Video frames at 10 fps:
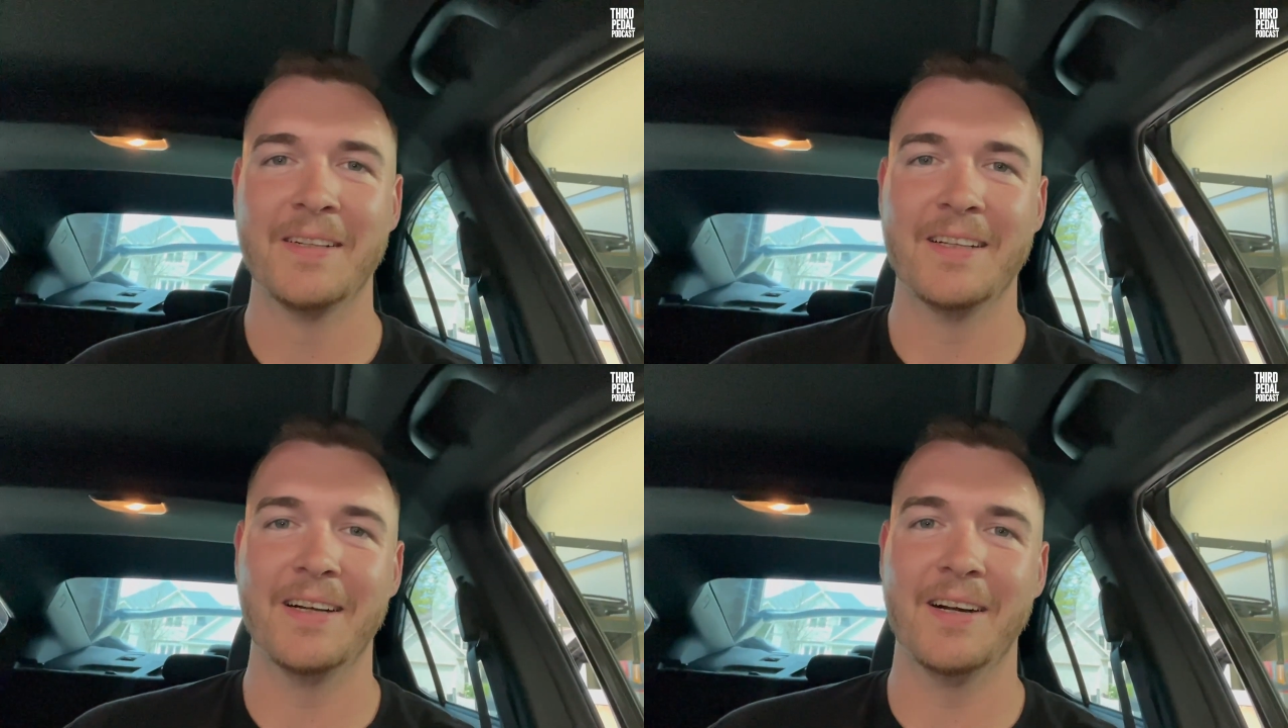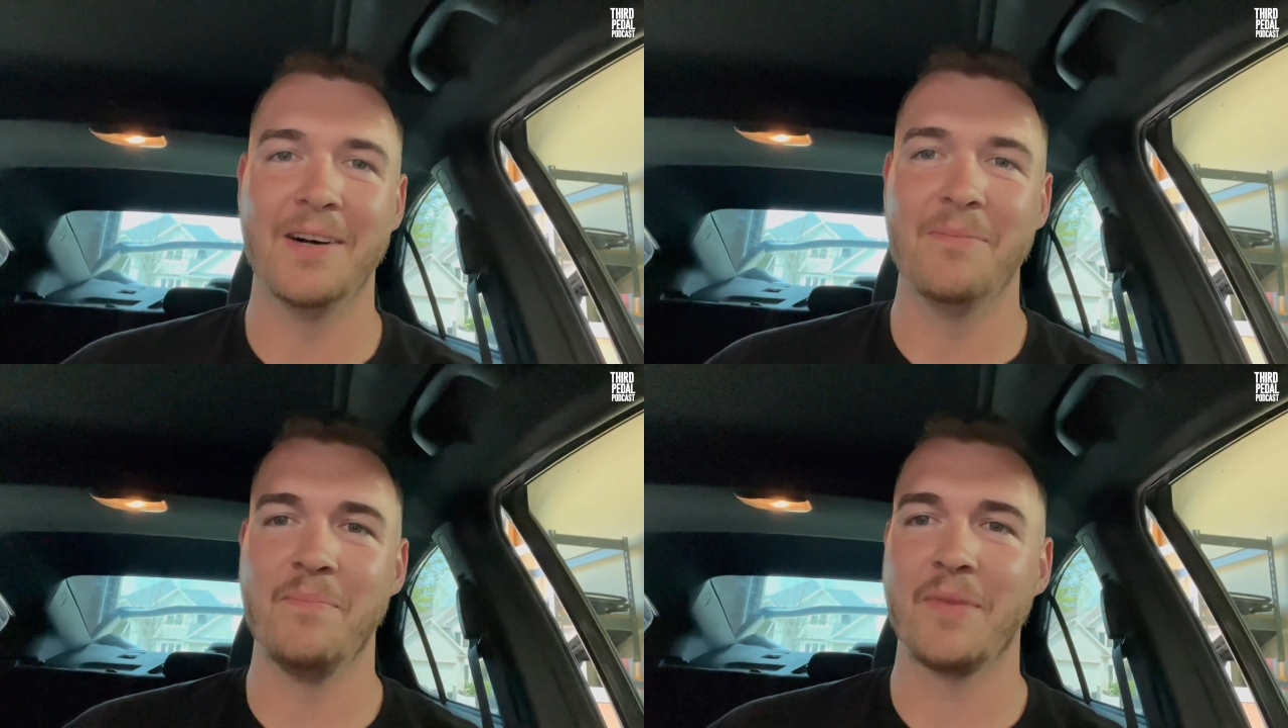
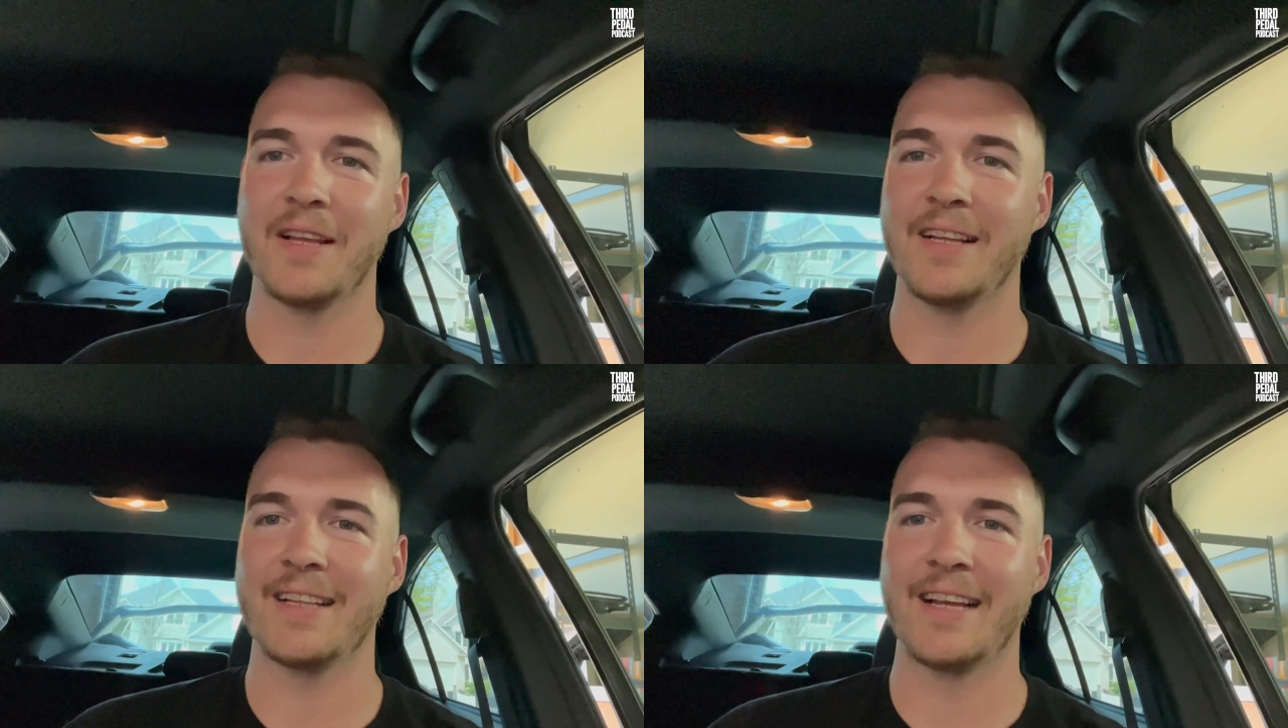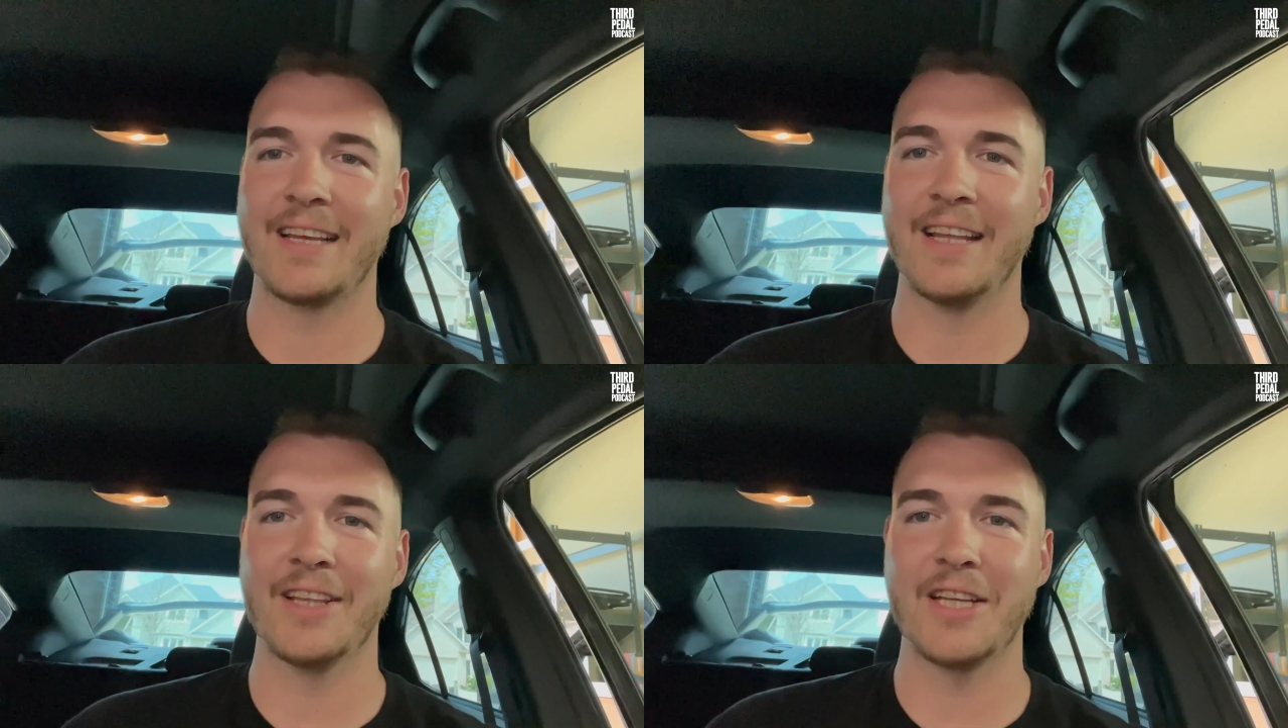
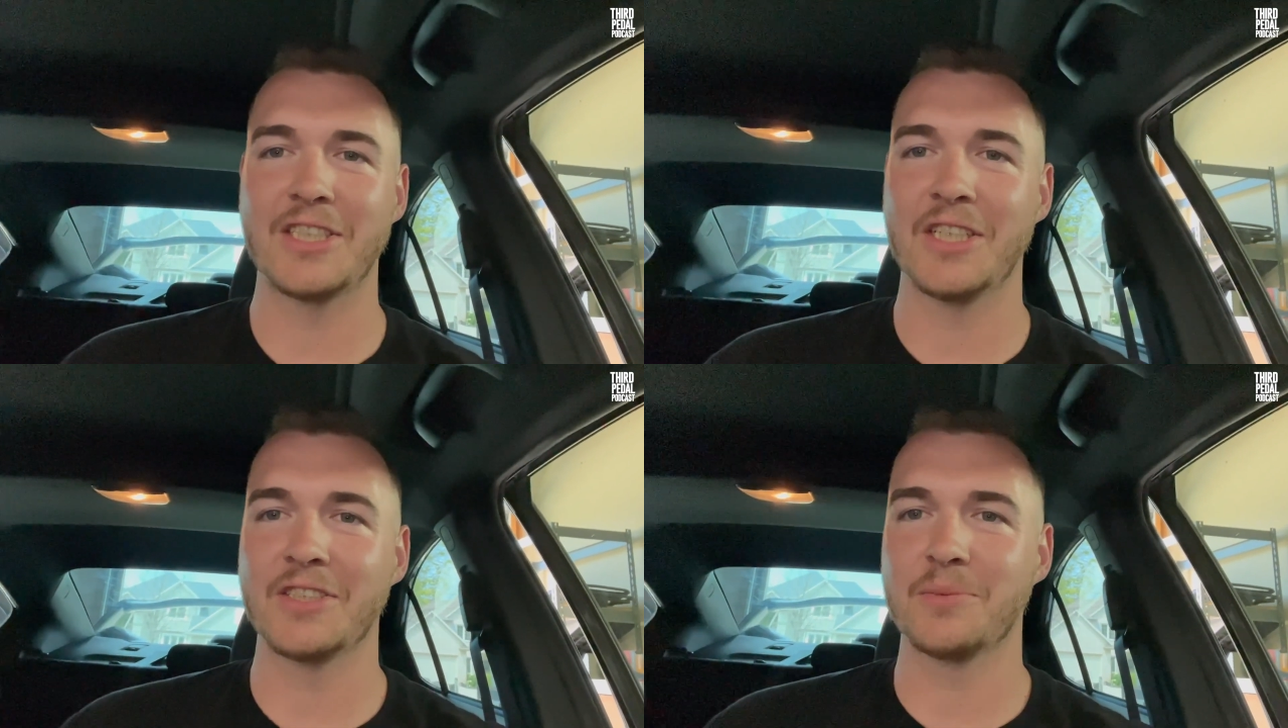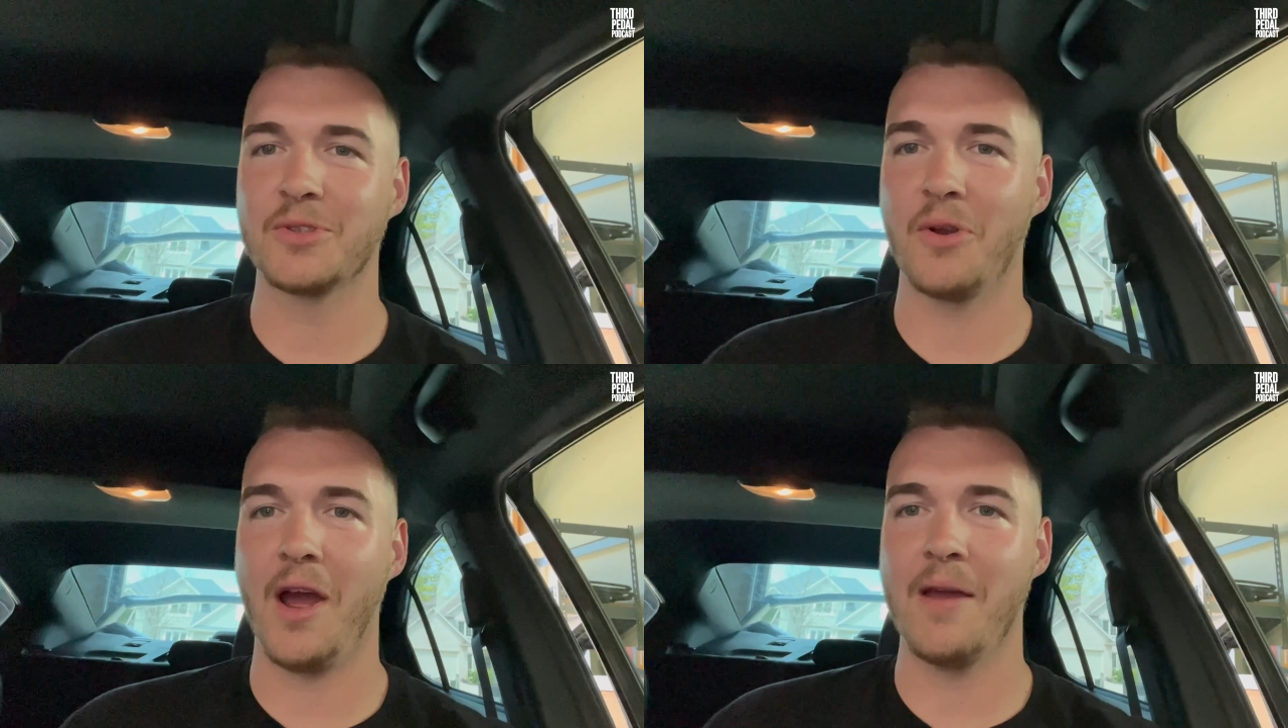Again, like, share,
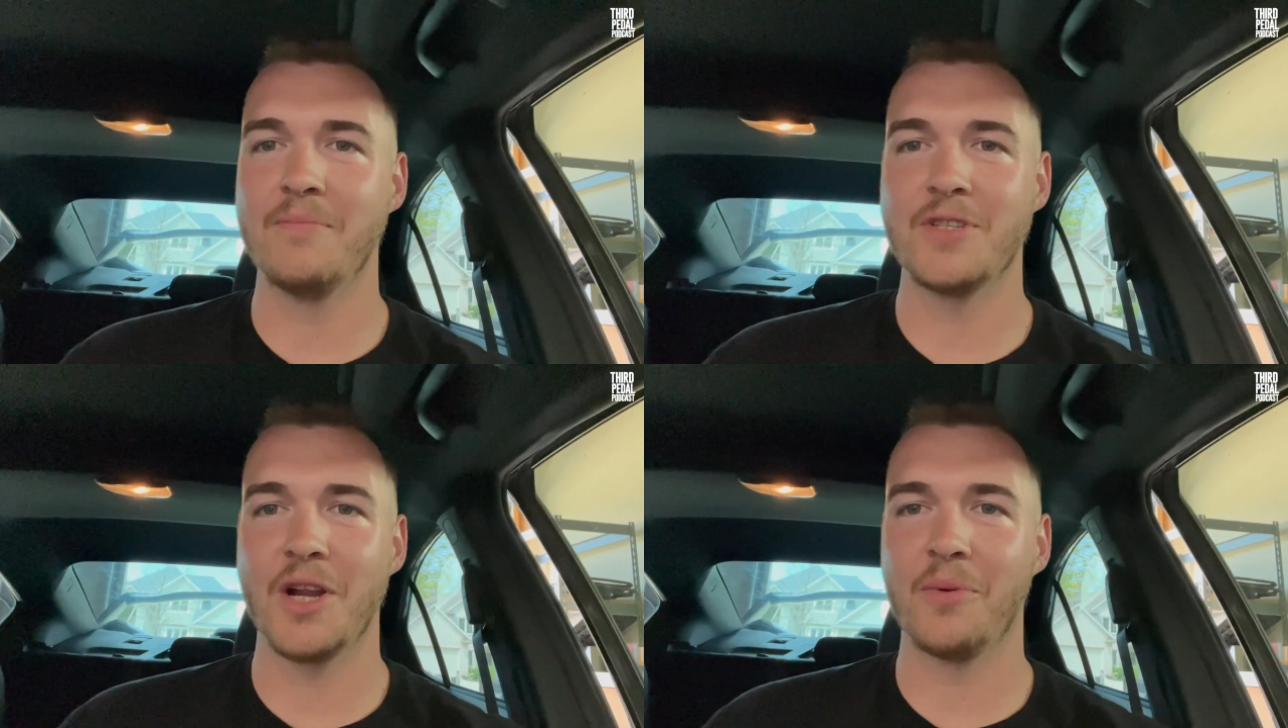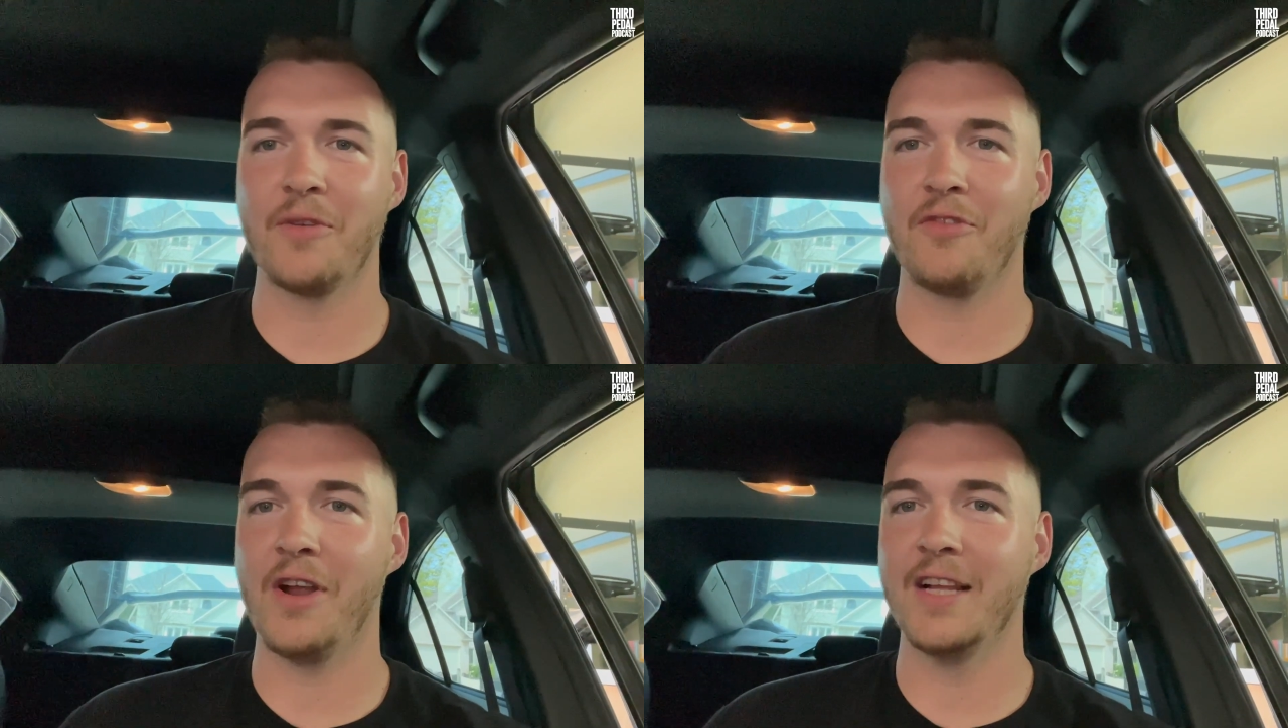subscribe, share with a
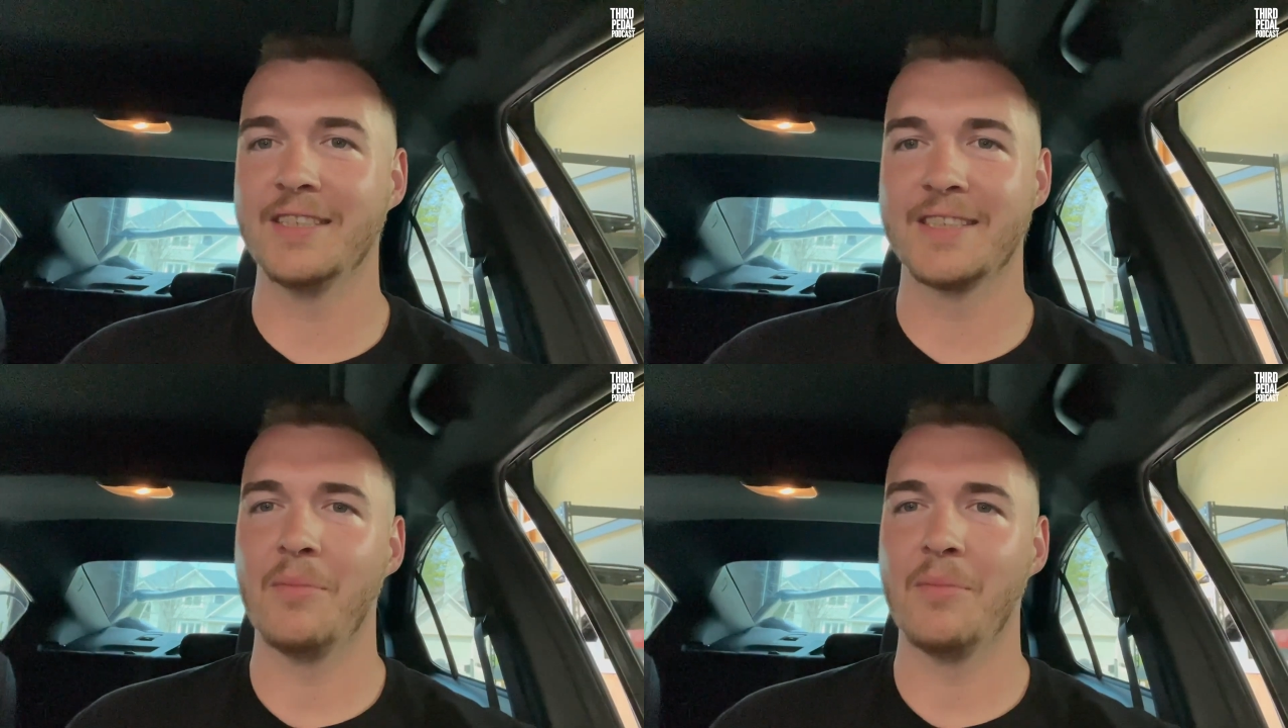friend,